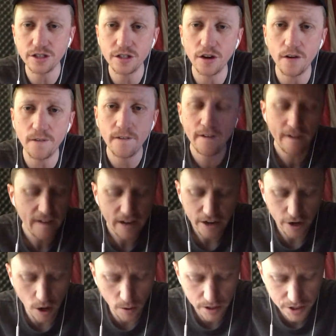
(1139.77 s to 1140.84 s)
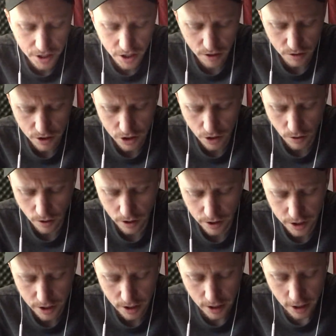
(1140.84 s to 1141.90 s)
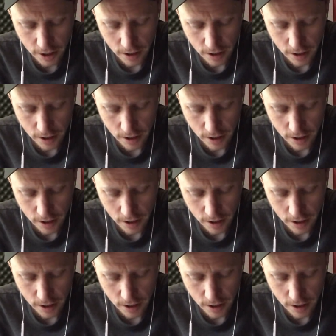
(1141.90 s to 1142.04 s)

so no excuse, George.